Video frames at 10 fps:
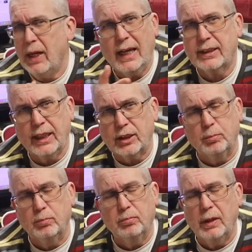art takes
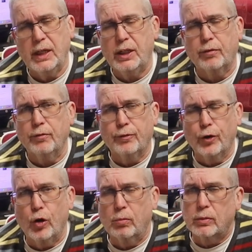many different
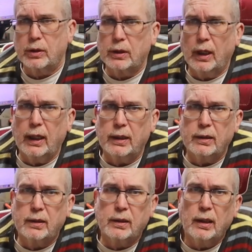forms,
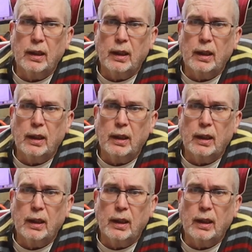and